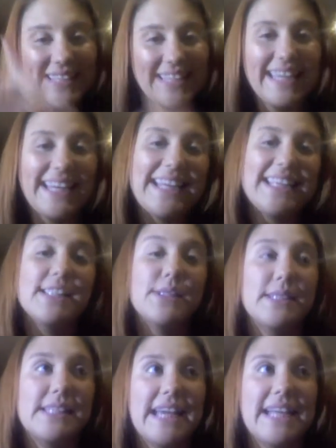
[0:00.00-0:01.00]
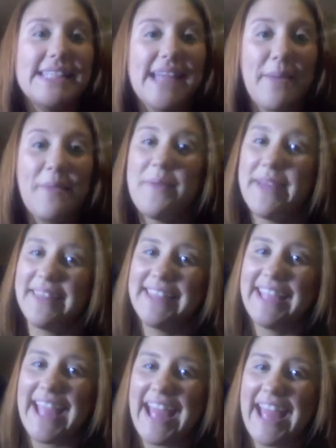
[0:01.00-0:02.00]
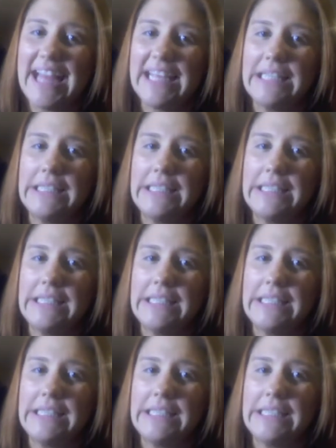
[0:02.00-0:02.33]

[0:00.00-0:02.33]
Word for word: kitties, so it's that time of month again.